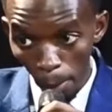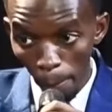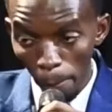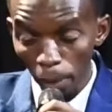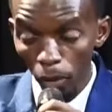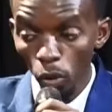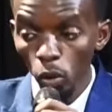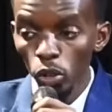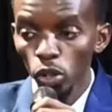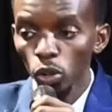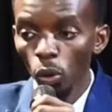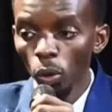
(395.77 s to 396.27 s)

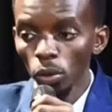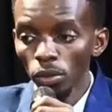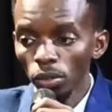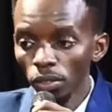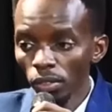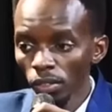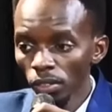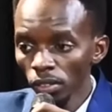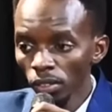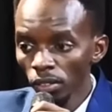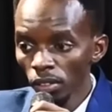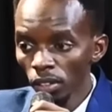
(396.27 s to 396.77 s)
Proton,
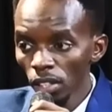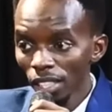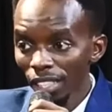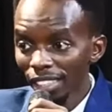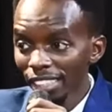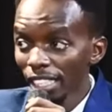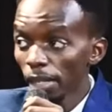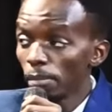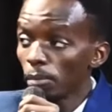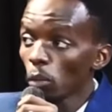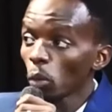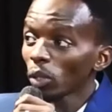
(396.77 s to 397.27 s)

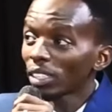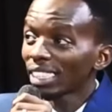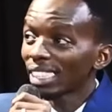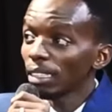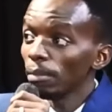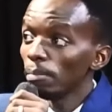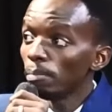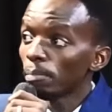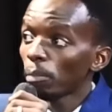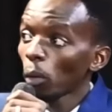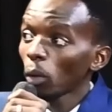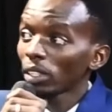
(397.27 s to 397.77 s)
the most
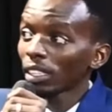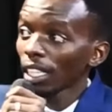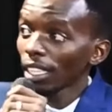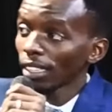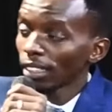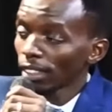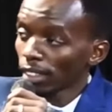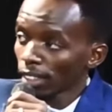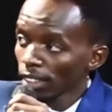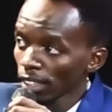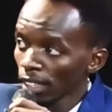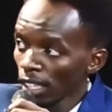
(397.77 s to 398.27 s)

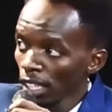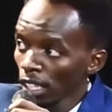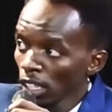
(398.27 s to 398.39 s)
important.